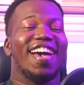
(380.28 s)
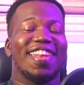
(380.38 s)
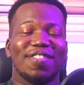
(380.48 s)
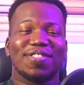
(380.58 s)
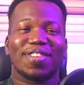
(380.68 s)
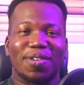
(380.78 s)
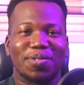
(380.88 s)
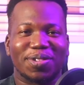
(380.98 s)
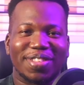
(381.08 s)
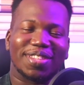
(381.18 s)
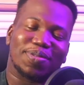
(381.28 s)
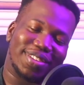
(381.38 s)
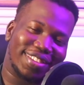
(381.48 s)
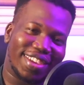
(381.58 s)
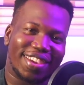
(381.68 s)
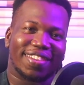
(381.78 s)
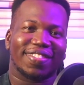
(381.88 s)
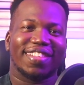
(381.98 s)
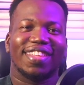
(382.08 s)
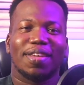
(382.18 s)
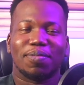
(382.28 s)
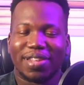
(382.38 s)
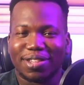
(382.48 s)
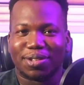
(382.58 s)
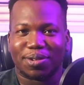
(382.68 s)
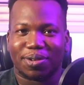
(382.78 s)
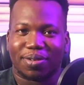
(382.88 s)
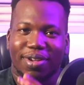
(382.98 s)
I never thought I'd be doing this, but hey, please do.